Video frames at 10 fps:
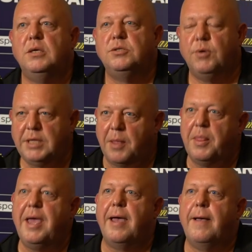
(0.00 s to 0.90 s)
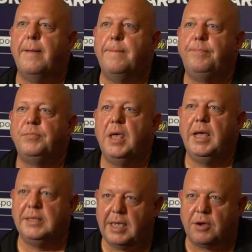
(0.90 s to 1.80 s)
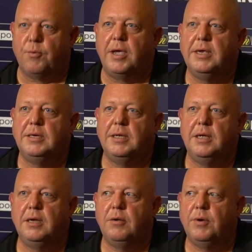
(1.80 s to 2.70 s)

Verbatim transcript: So I done that and decorated, and I